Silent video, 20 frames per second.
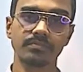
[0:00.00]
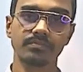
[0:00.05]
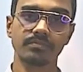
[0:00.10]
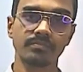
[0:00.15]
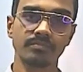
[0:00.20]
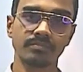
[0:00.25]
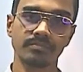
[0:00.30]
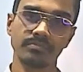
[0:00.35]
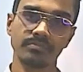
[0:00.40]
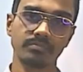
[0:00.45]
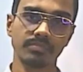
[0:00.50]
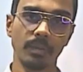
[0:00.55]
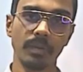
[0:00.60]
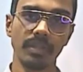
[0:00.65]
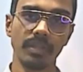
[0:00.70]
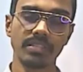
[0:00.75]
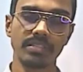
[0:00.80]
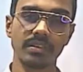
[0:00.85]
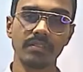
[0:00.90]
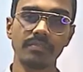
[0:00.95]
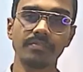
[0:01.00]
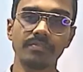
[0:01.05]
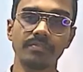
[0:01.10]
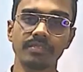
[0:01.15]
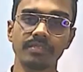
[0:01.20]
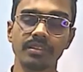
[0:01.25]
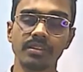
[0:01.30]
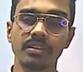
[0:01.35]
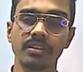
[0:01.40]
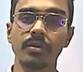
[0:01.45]
properties of
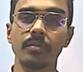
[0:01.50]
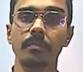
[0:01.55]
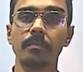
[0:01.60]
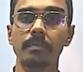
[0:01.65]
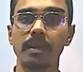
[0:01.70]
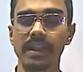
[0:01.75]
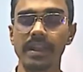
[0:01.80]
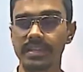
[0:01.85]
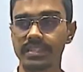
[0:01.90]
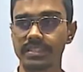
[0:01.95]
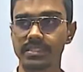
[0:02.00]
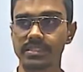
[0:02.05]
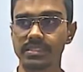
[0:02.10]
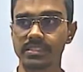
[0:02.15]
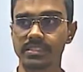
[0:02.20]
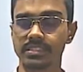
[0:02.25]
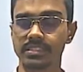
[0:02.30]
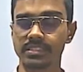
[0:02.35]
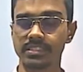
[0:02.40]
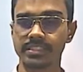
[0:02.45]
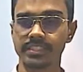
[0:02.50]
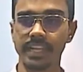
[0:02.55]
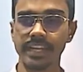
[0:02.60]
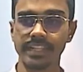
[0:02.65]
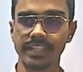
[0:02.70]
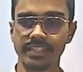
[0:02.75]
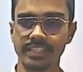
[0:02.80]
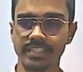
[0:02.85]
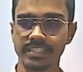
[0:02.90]
matter, right?